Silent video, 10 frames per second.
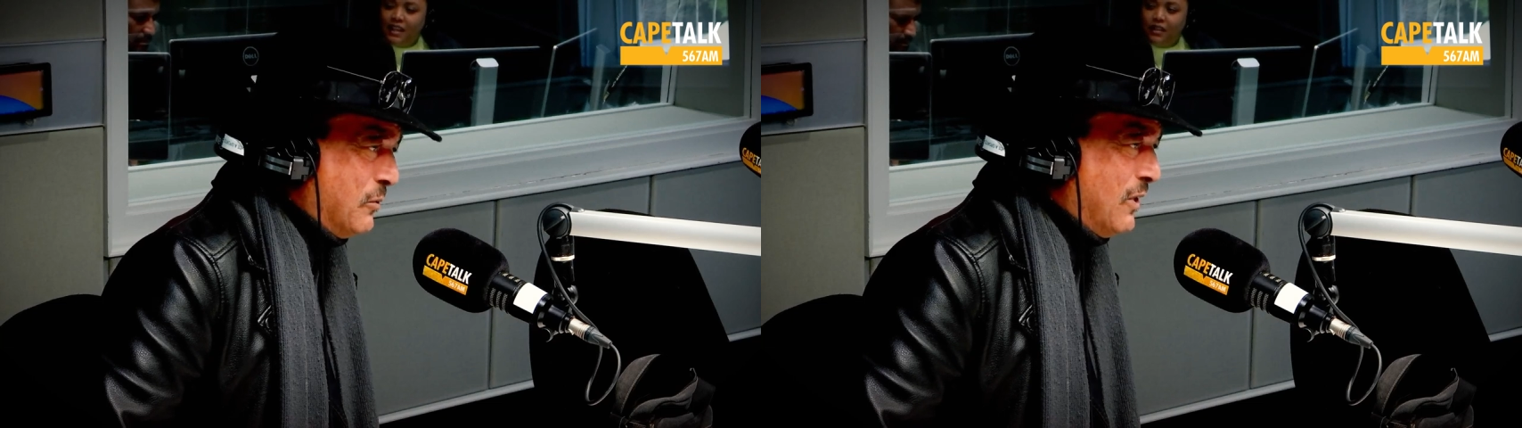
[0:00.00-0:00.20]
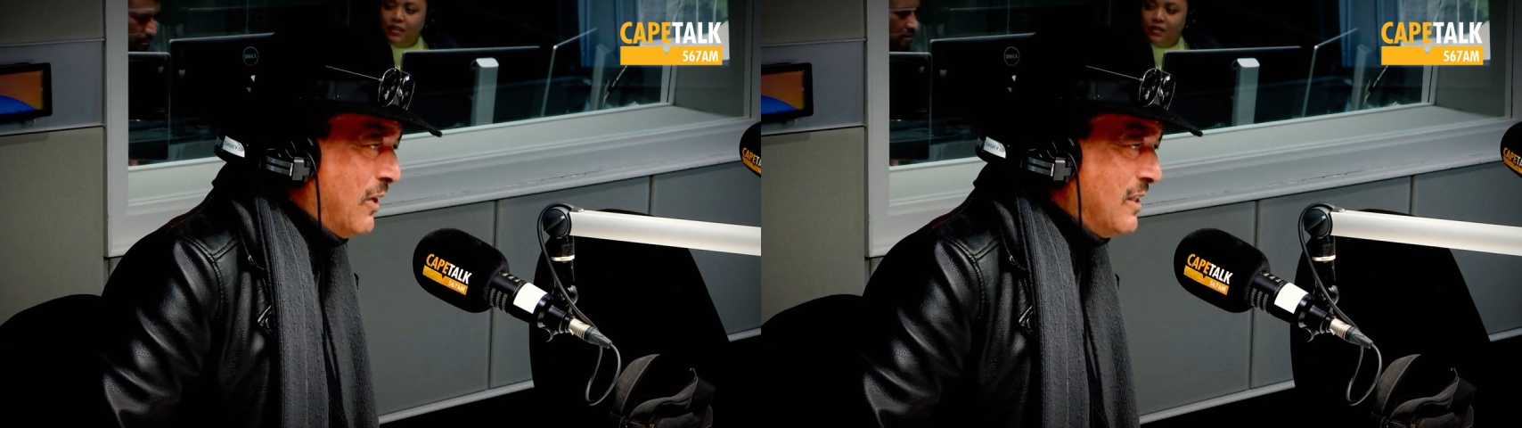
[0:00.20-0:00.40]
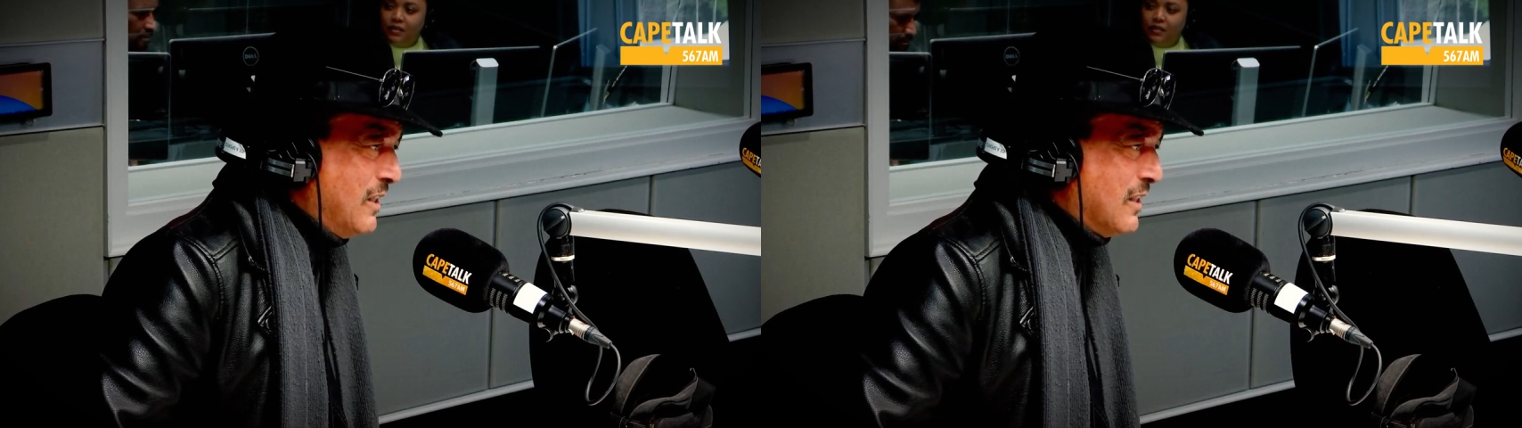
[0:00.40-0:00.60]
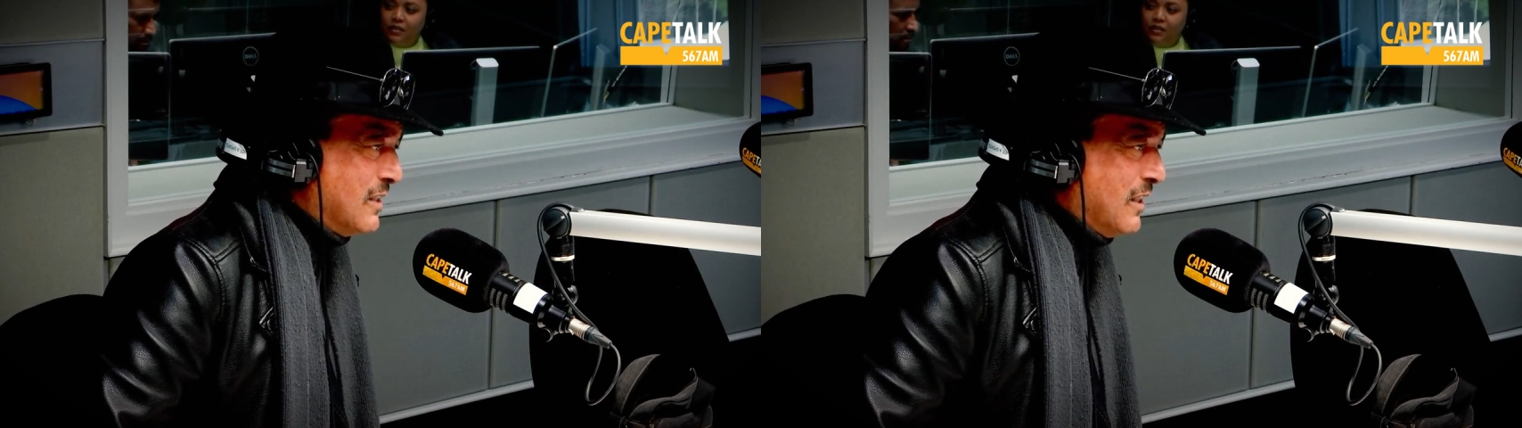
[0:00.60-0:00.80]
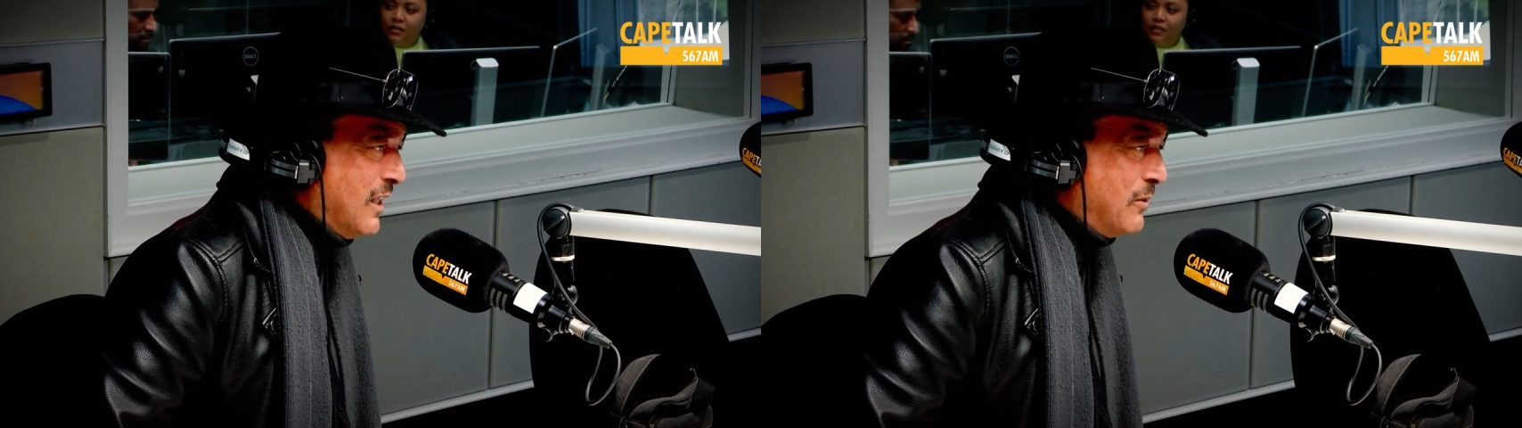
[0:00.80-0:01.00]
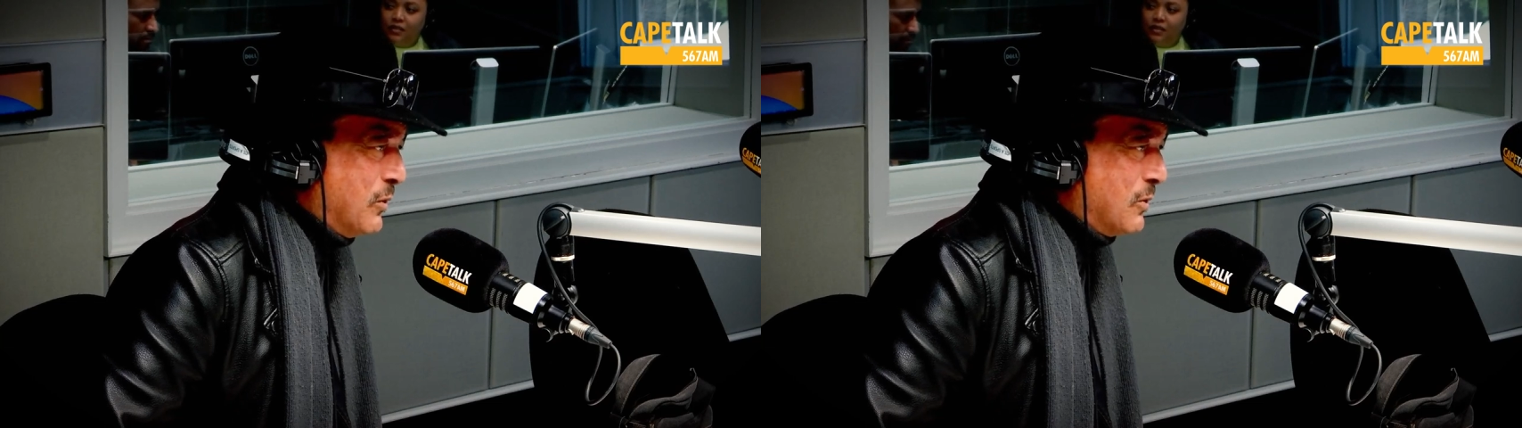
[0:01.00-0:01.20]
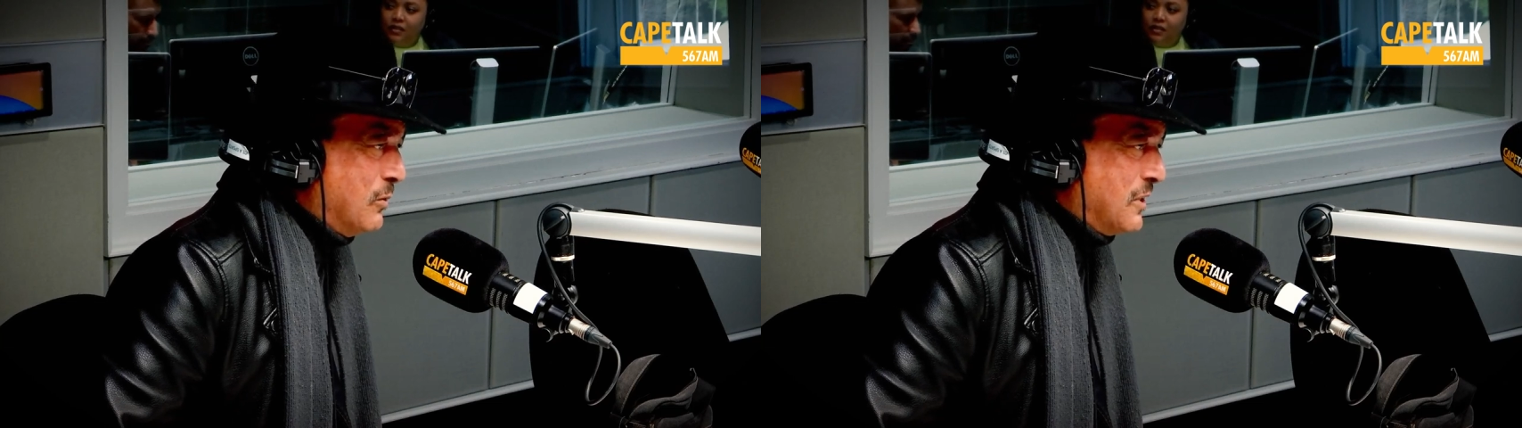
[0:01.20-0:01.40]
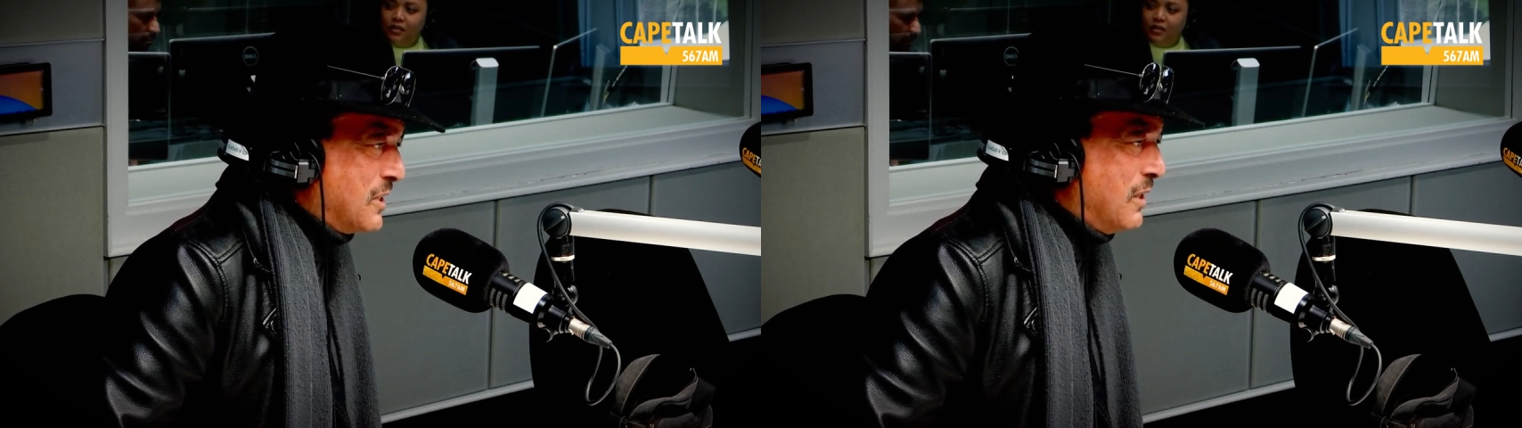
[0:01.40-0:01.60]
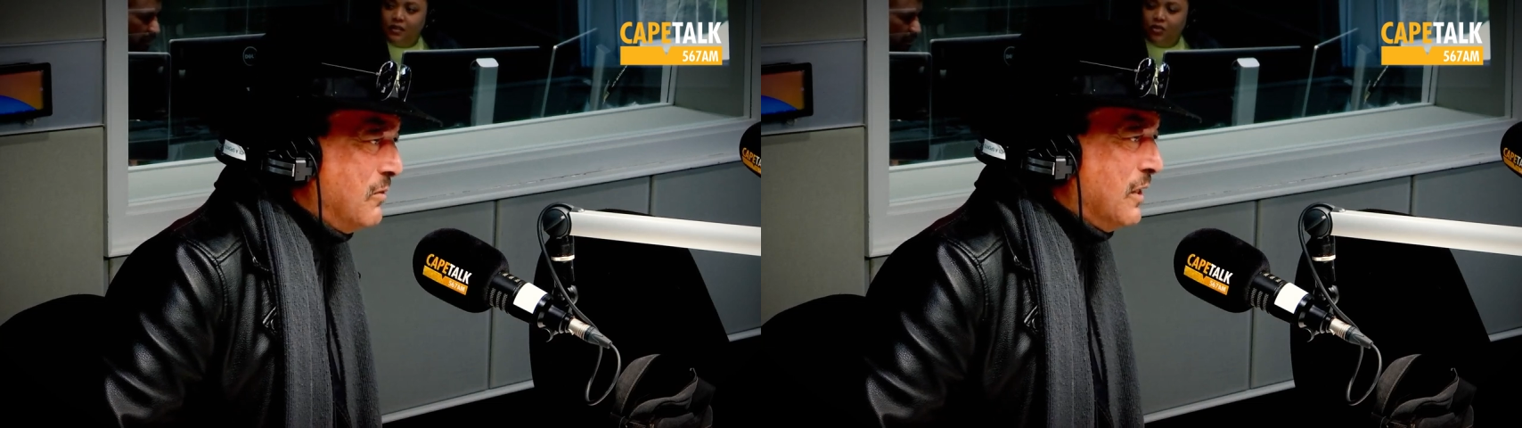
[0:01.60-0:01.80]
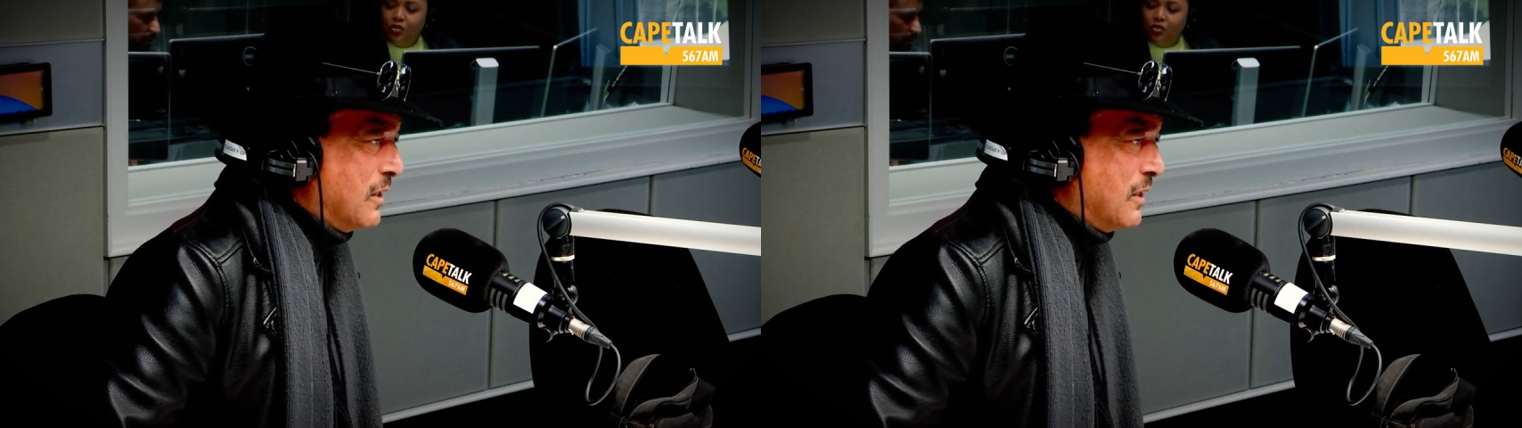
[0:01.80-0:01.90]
a lot of things. And that was all discovered